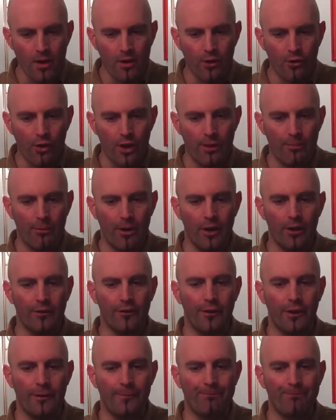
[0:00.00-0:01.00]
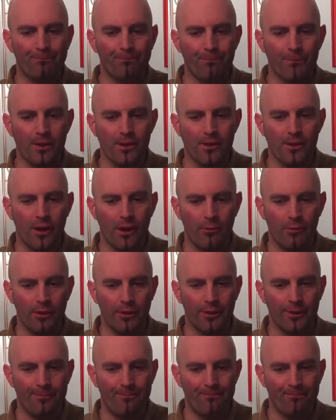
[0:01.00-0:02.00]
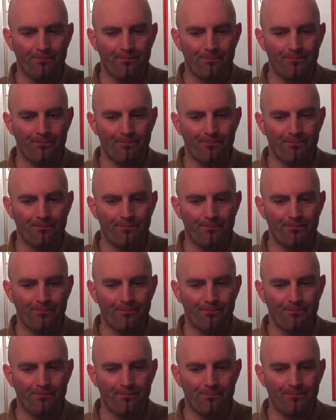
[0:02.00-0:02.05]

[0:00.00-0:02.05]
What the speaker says: Great mouthfeel to start with.